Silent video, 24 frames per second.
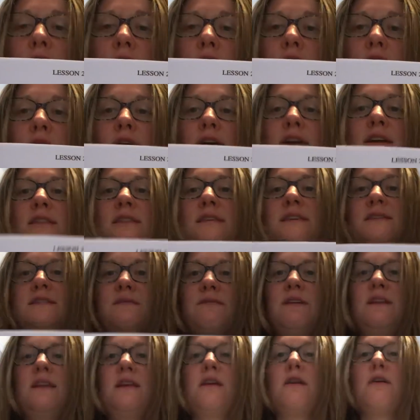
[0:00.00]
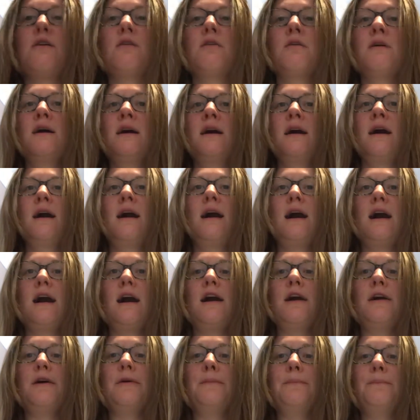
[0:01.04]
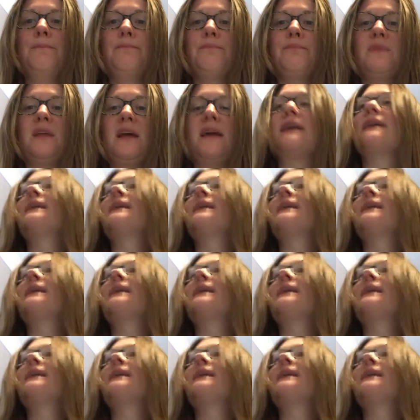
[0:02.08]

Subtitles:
or look at this video and